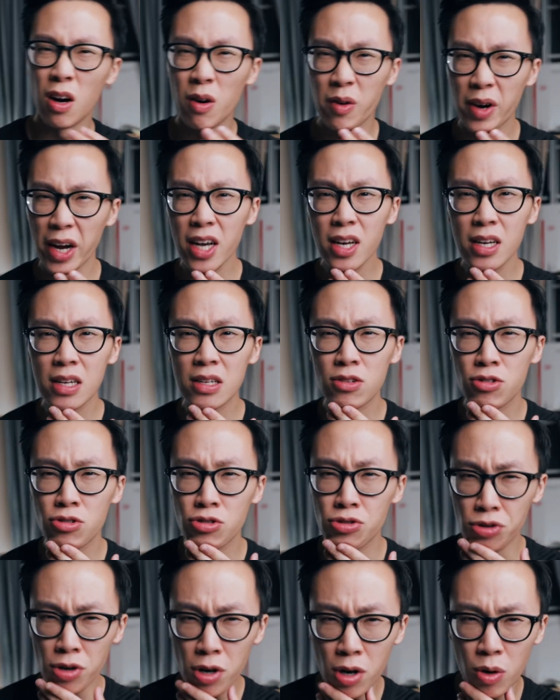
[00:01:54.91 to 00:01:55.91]
Okay,
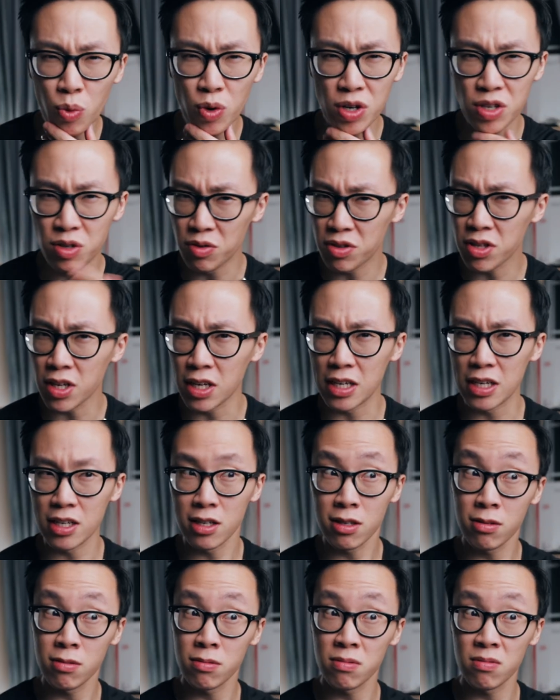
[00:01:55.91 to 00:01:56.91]
so what do you think?
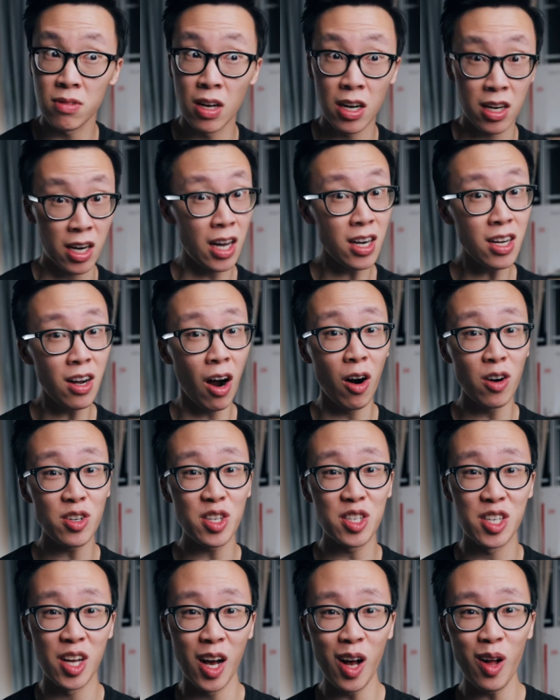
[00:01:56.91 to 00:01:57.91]
It's kind of hard
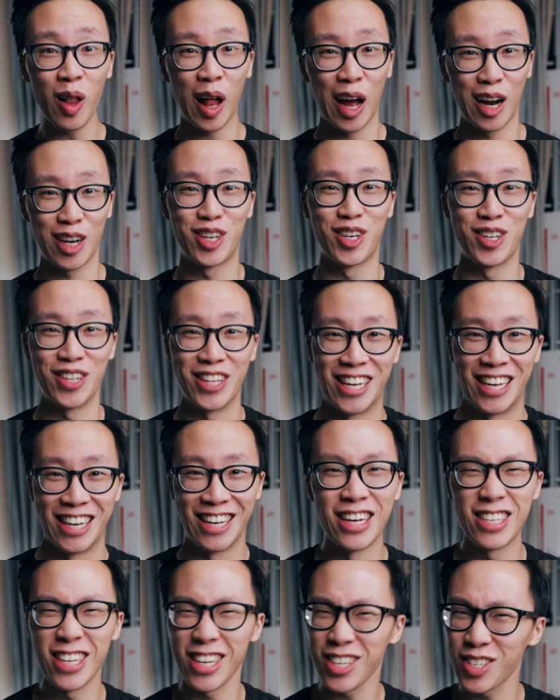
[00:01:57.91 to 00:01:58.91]
to tell, actually.
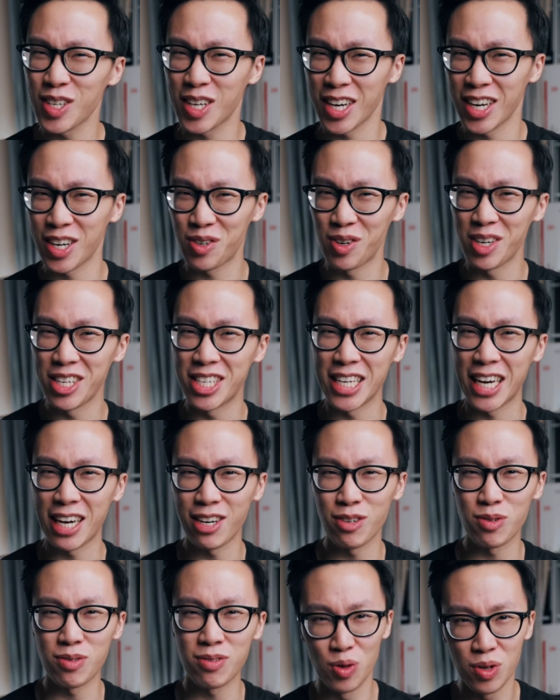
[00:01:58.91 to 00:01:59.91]
It's actually kind of crazy
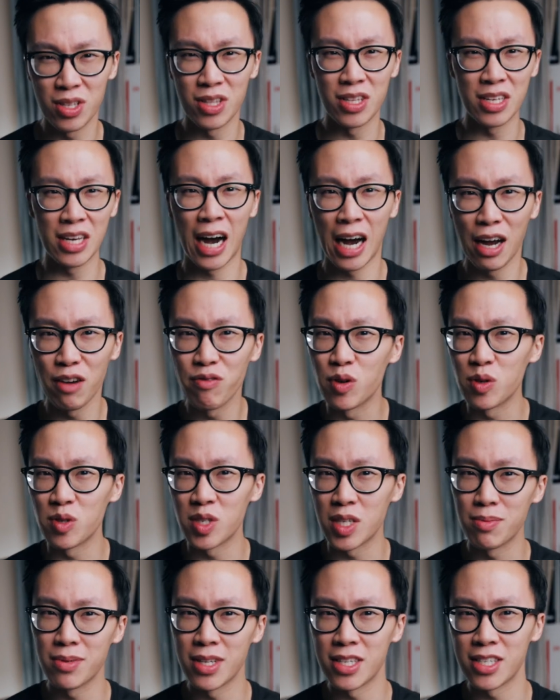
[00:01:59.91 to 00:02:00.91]
how good the iPhone
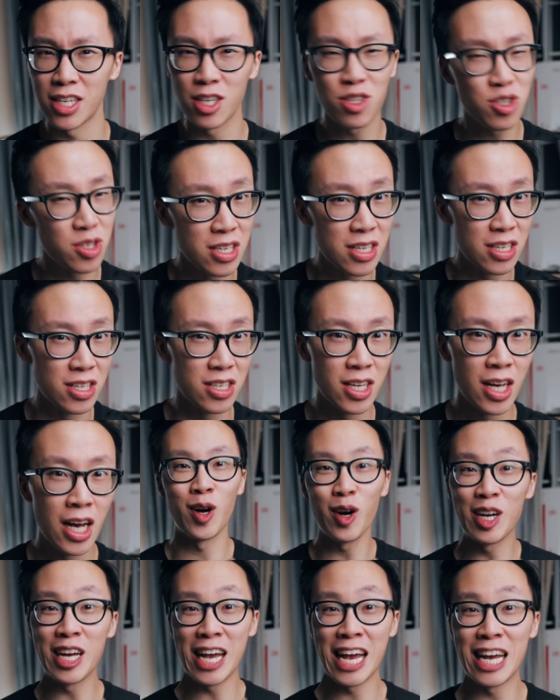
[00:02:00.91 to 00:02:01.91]
stabilization is.
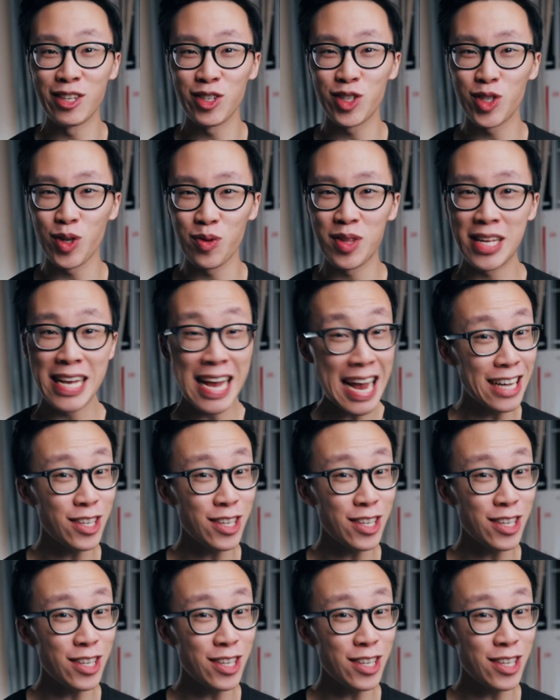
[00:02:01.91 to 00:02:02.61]
All right, and so the